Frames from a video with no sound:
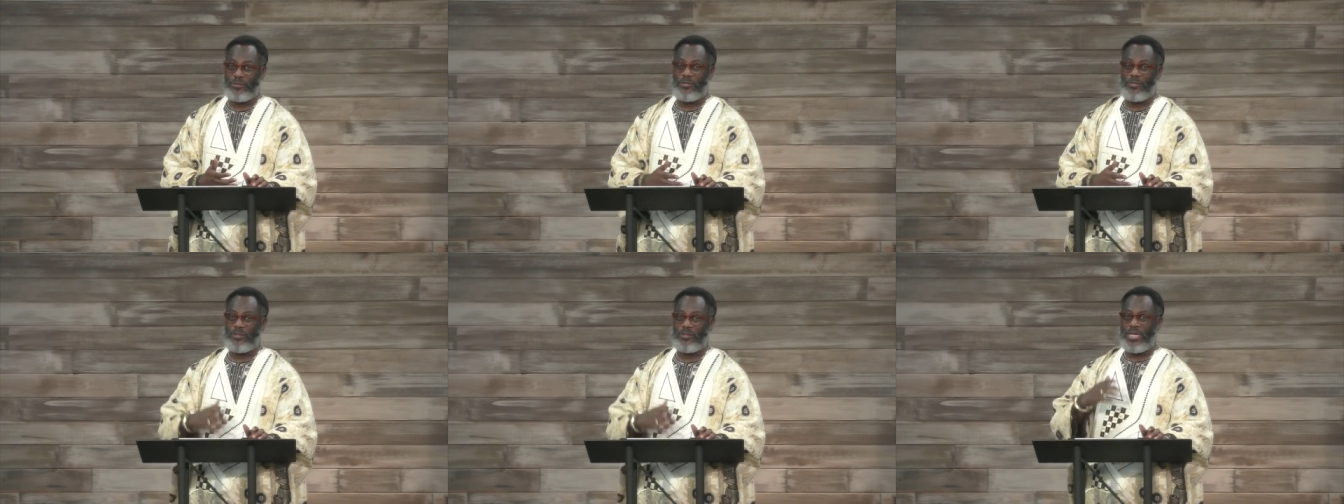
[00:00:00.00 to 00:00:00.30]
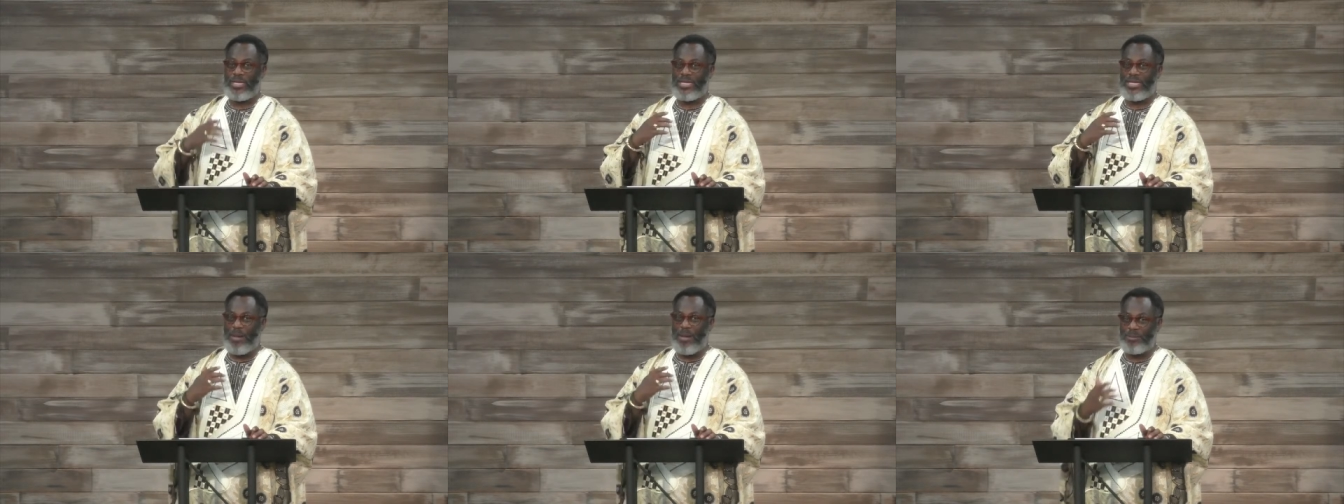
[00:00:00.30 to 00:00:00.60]

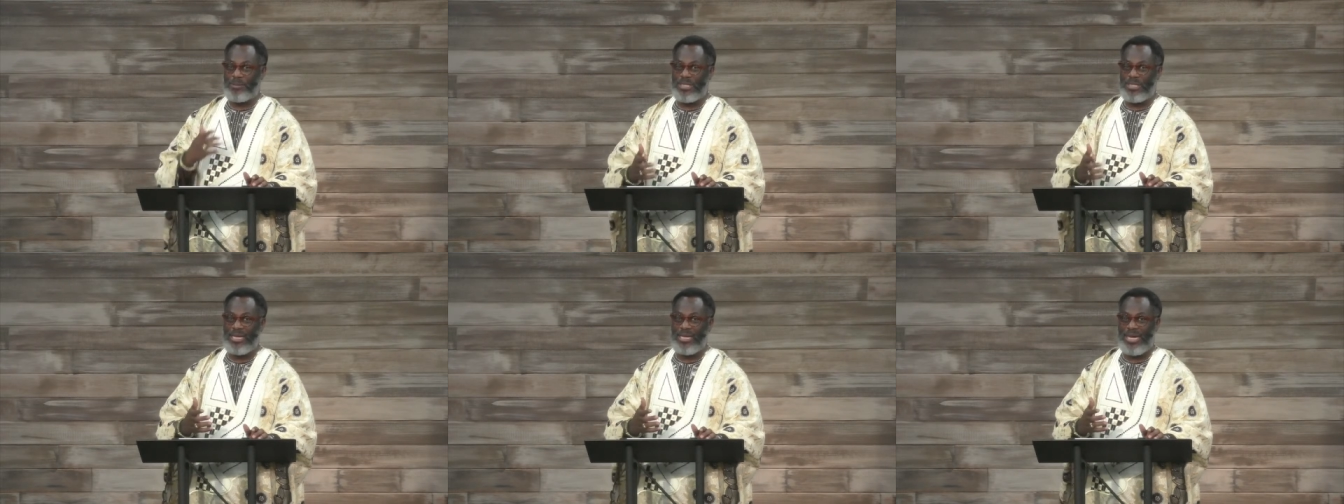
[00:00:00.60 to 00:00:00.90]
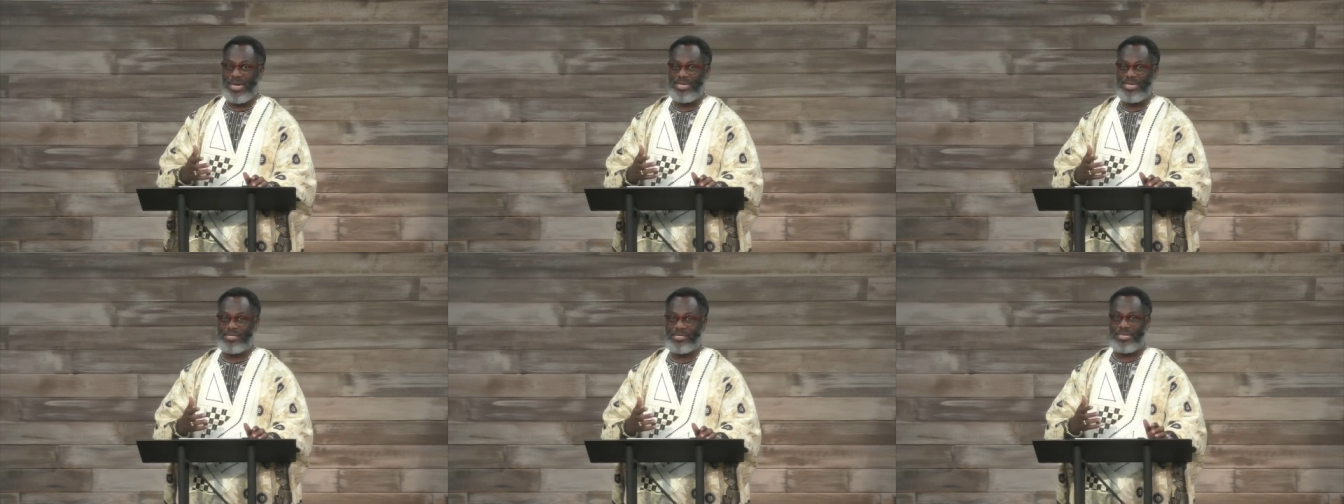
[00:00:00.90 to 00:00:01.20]
They
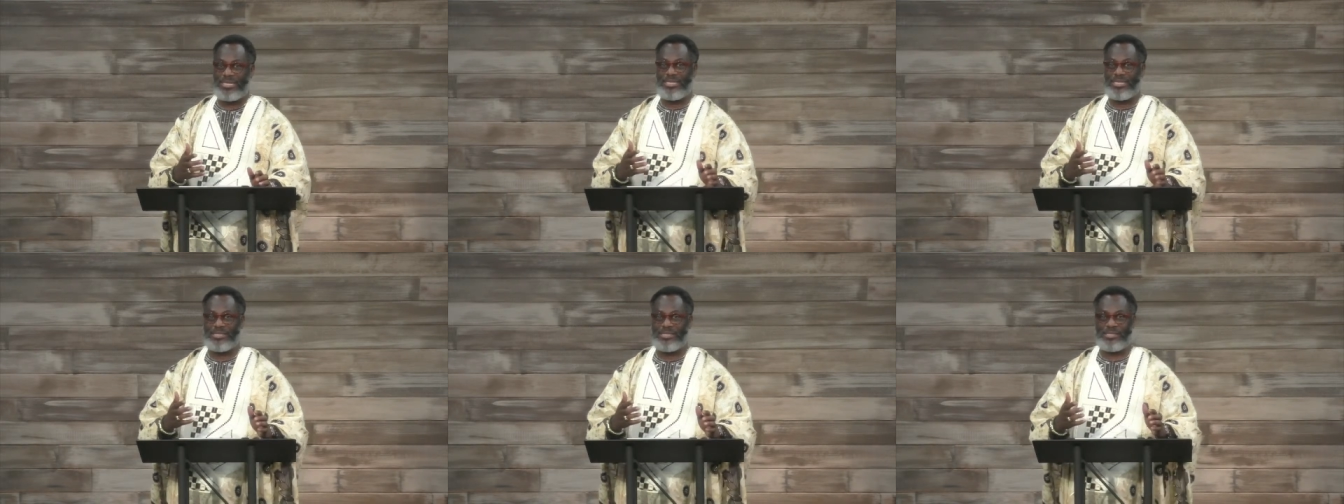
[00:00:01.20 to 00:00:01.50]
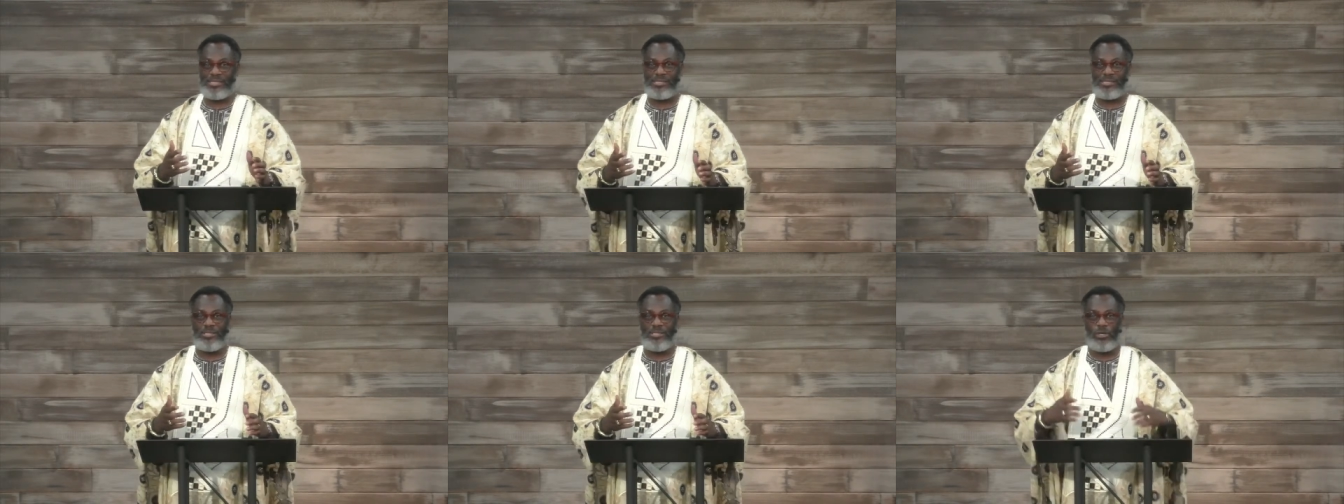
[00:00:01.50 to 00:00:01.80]

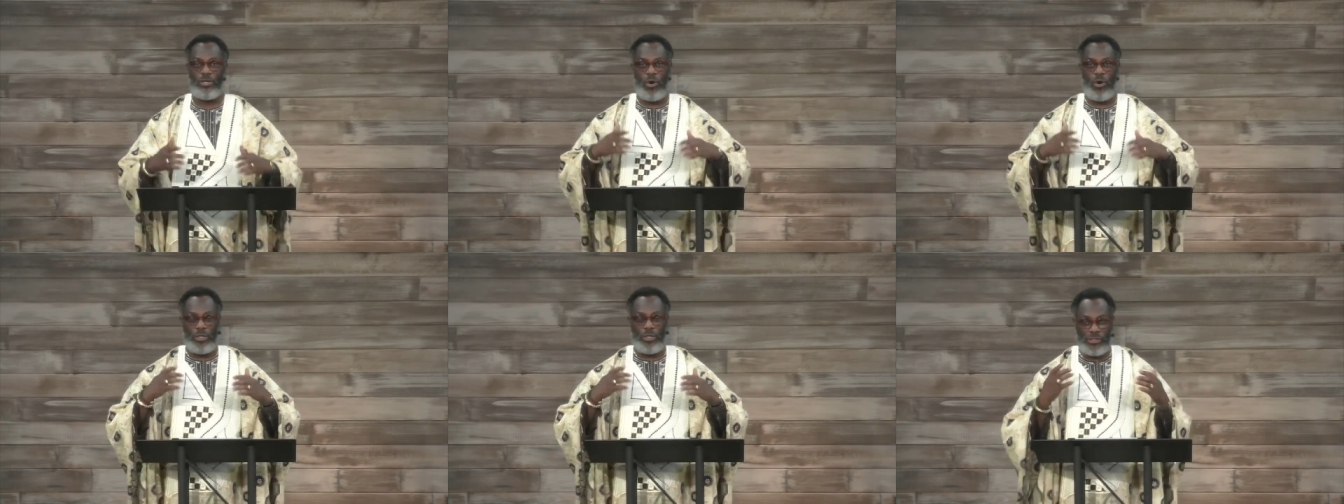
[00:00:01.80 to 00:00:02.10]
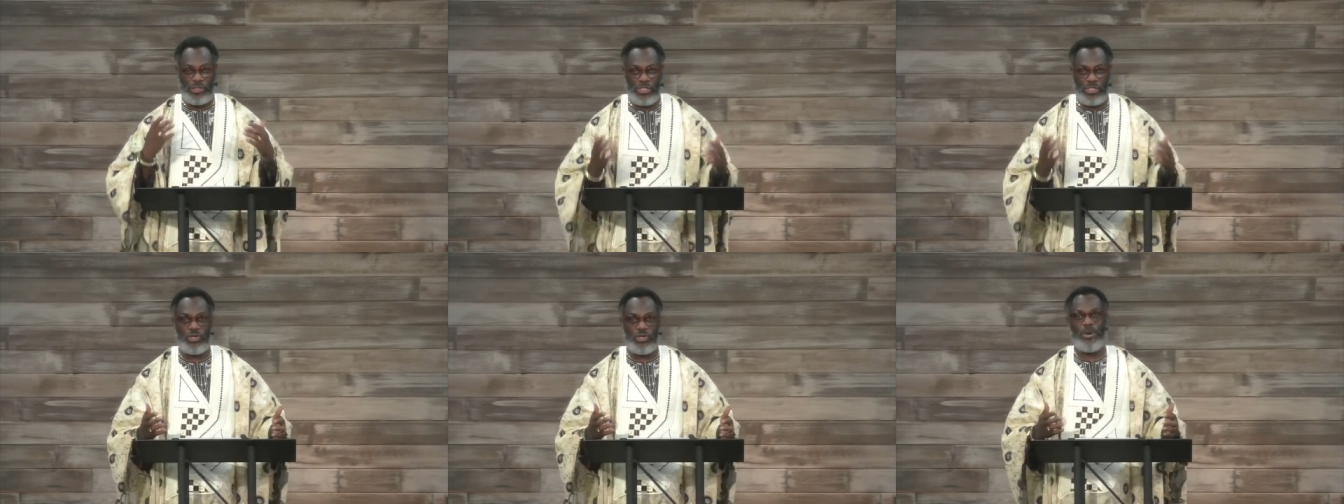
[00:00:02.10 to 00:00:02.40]
capitalize on
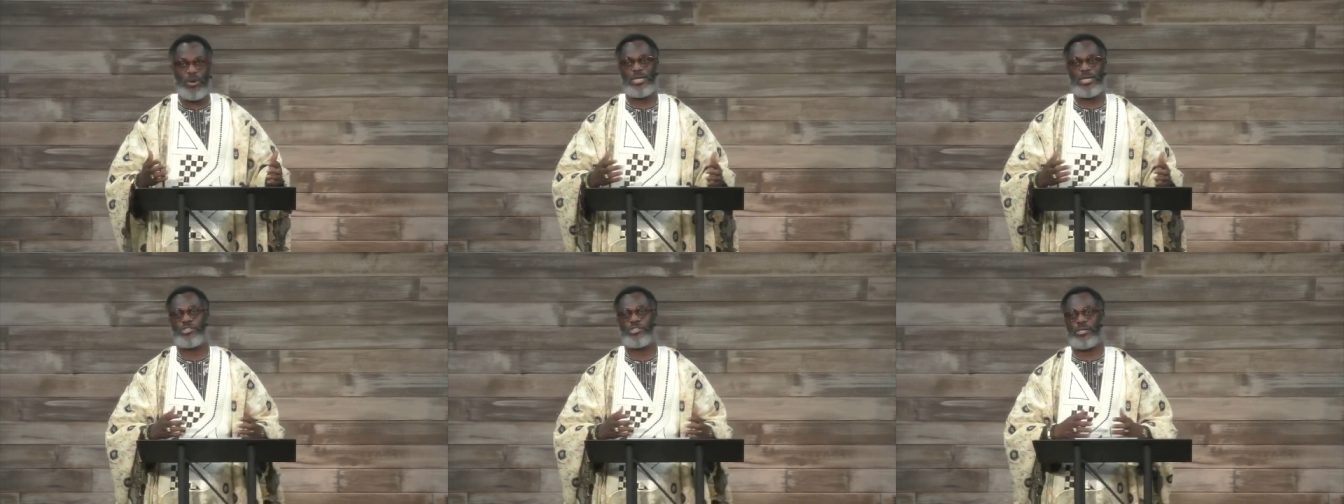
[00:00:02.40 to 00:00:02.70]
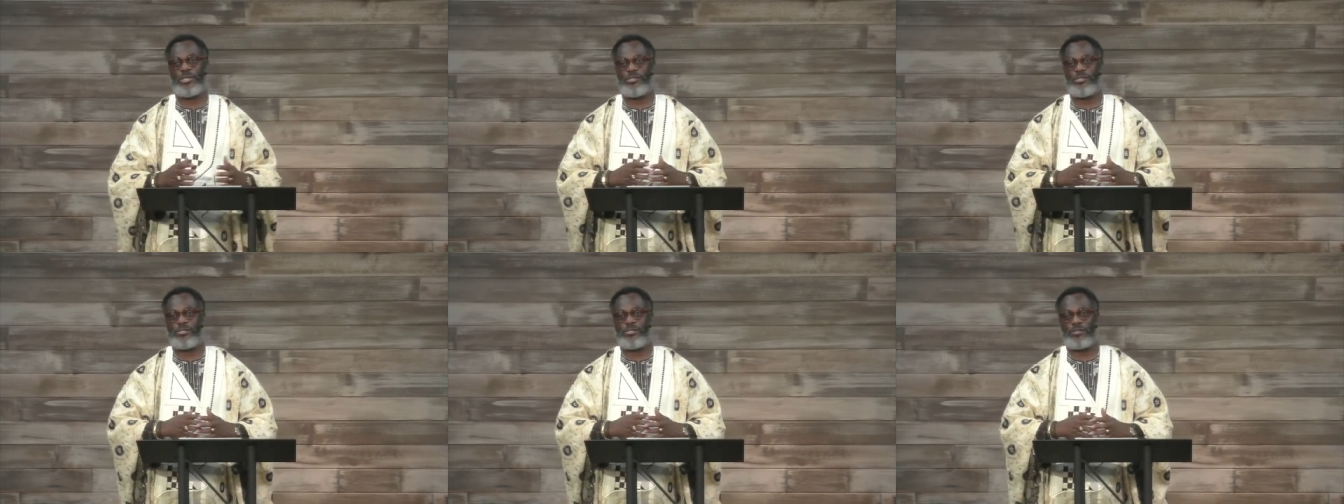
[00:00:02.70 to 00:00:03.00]

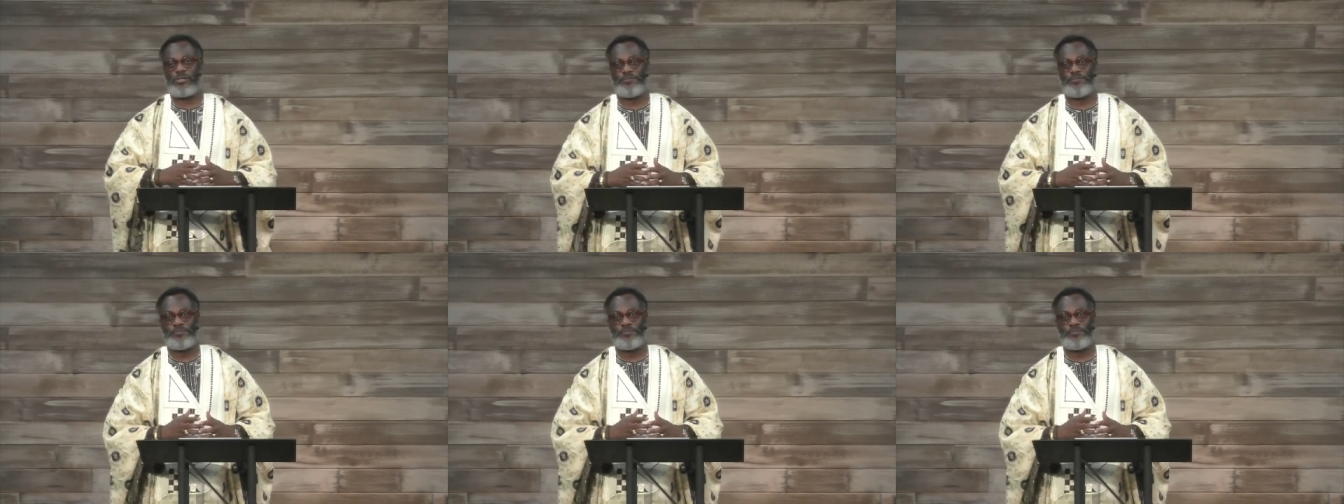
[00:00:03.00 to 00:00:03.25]
situations.